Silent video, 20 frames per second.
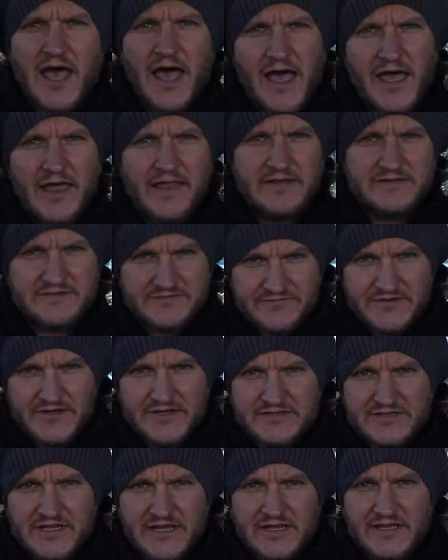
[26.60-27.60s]
That's the
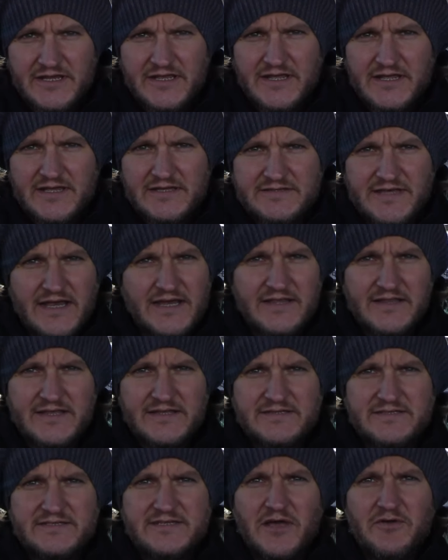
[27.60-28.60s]
first thing. Secondly,
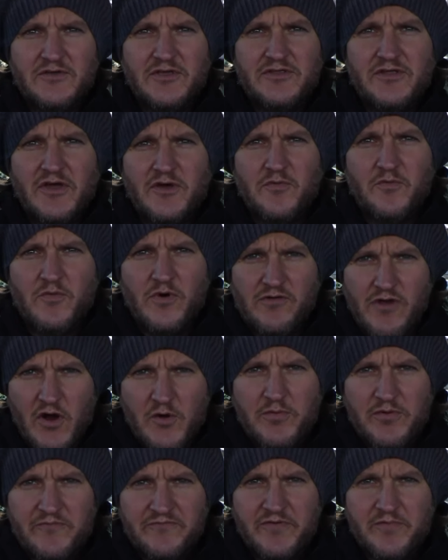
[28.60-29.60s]
to tell you that we're
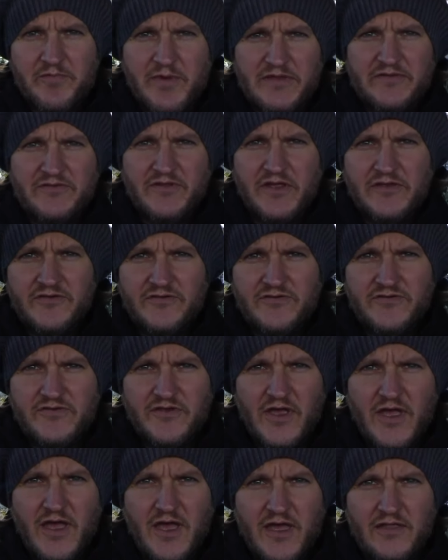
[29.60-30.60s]
open for business.
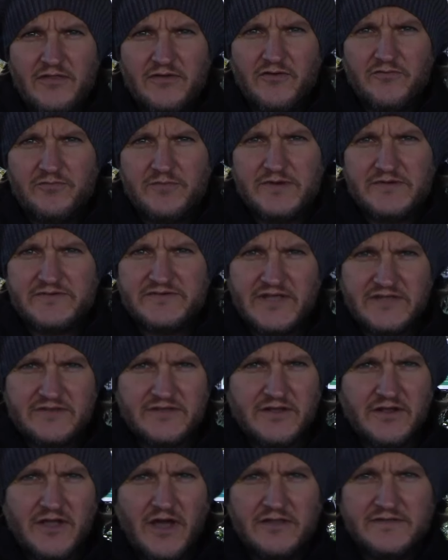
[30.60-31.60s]
The government has said
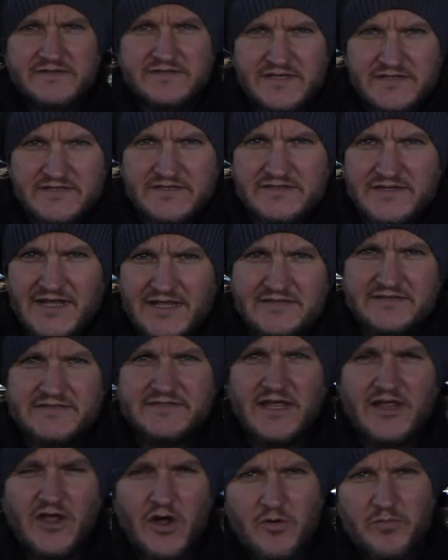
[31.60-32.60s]
that garden centres can
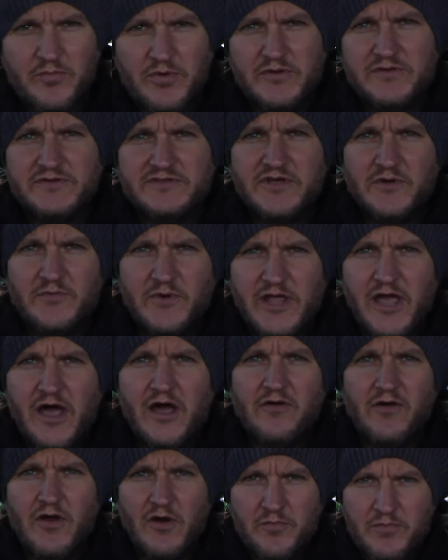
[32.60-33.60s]
stay open, so we
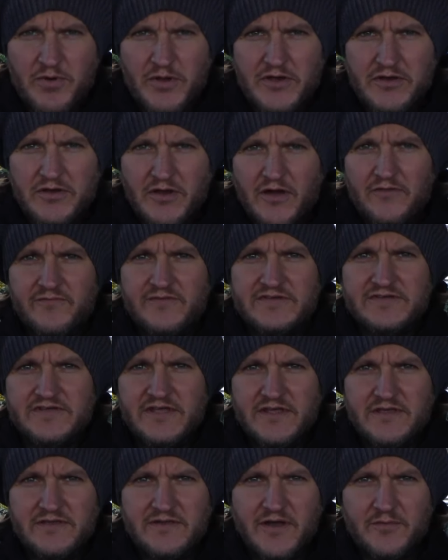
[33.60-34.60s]
are open,
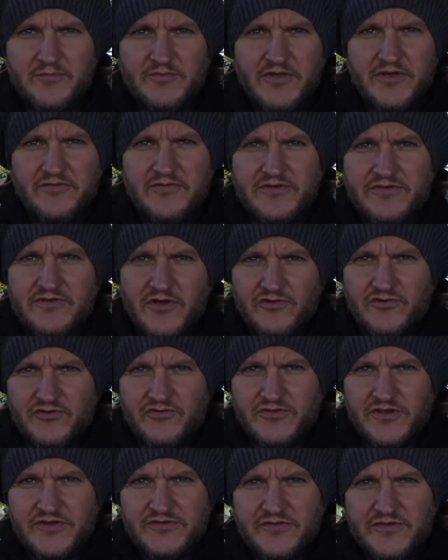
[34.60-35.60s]
obviously observing
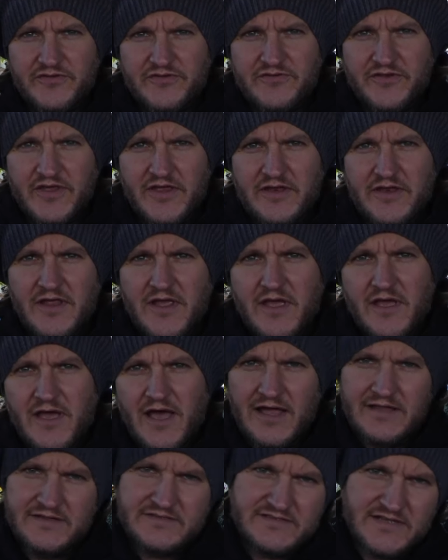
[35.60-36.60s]
social distancing,
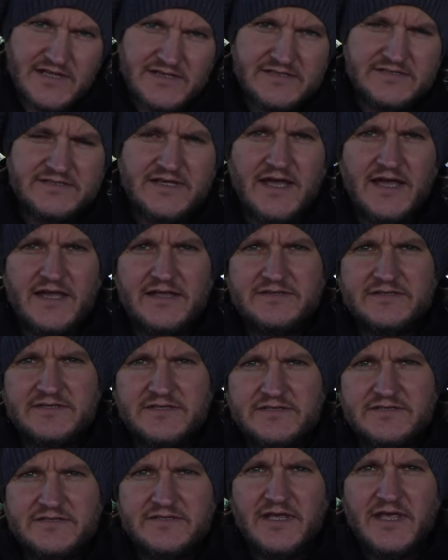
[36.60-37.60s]
hand
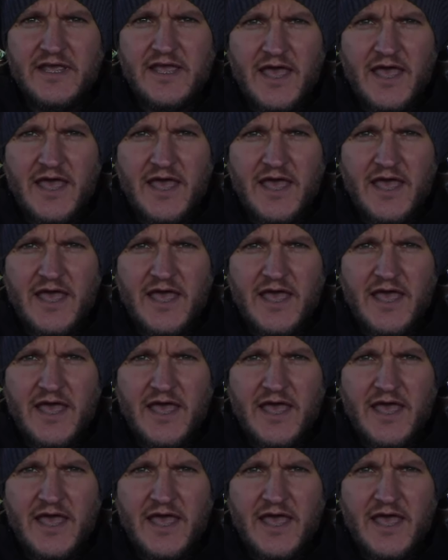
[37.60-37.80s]
sanitisers,